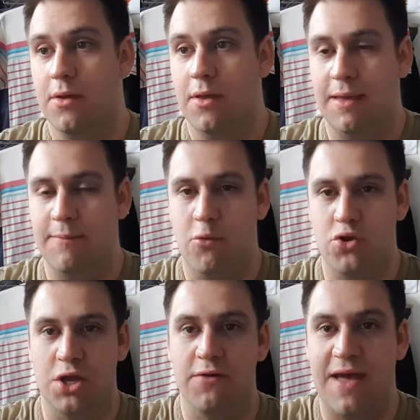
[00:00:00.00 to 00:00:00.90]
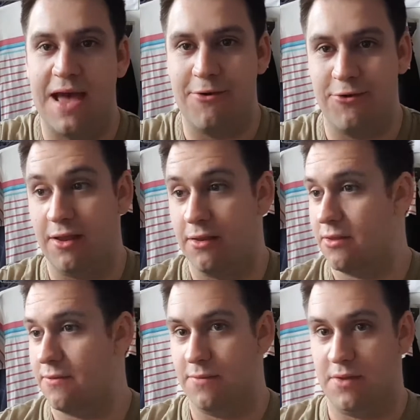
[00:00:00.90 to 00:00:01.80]
him watching over Harry, and
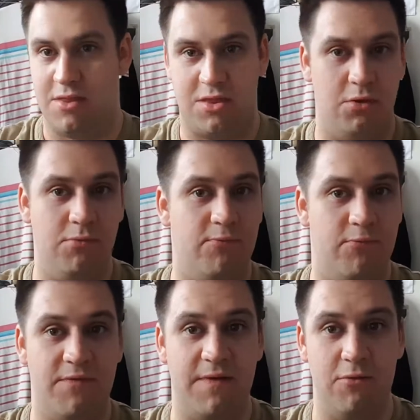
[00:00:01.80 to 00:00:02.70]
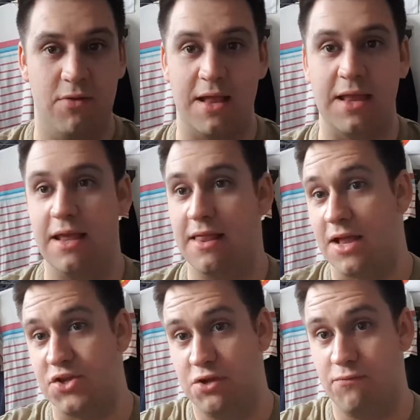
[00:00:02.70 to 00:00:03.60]
soon reveals that he's
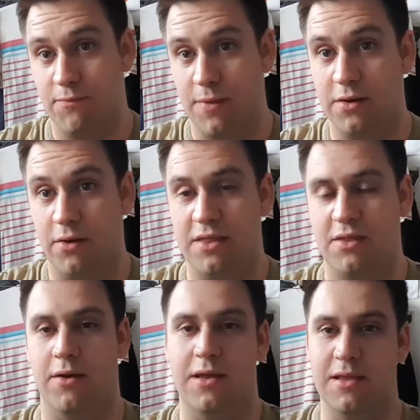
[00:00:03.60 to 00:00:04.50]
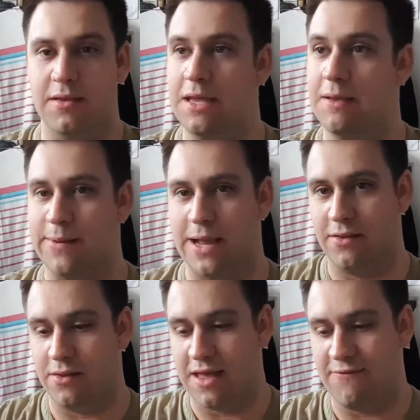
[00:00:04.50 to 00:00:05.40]
actually a nice guy. He
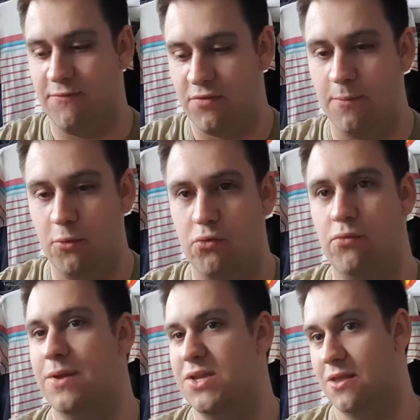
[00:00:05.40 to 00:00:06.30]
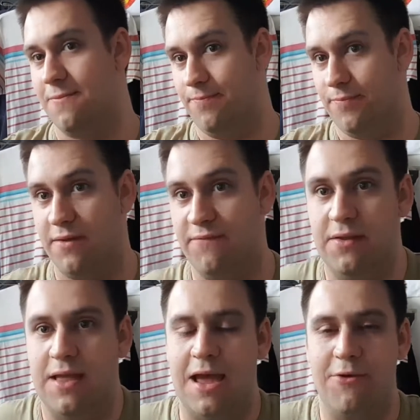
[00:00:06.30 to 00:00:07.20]
planned the death of Dumbledore, which is something
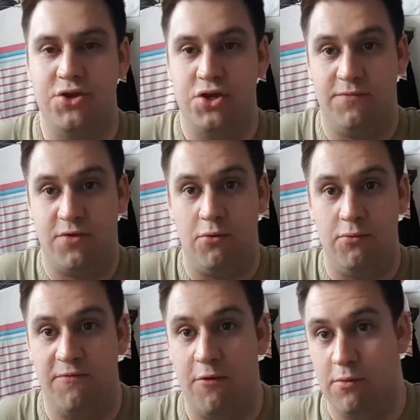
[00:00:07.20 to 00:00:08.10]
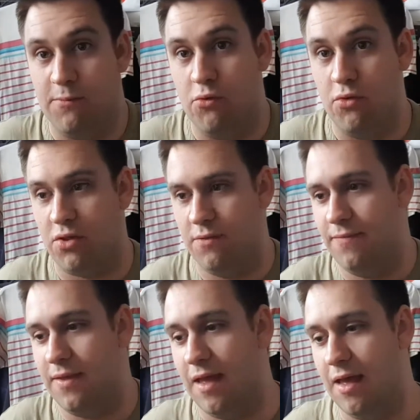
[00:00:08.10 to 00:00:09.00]
that Harry should have told Voldemort.
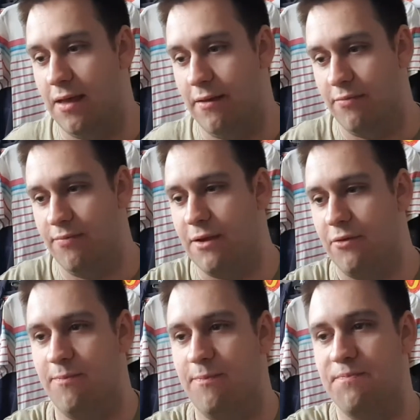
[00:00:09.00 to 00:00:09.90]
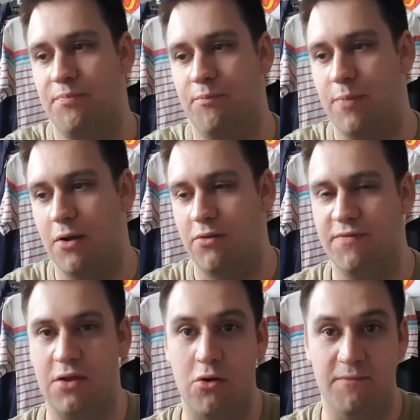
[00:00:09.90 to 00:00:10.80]
That was part of
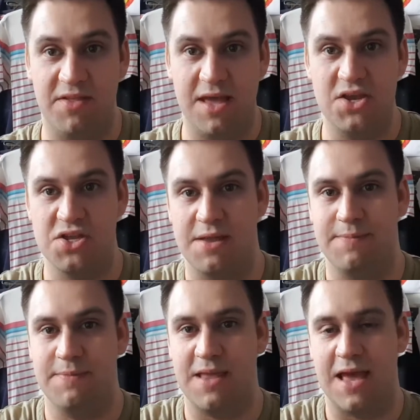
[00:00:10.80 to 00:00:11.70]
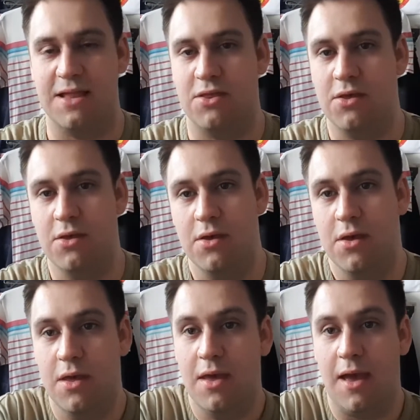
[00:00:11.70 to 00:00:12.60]
the conversation they had.
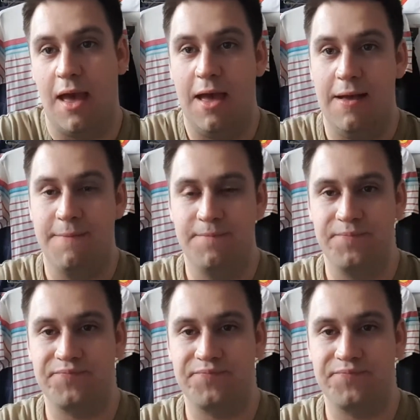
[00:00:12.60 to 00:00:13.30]
And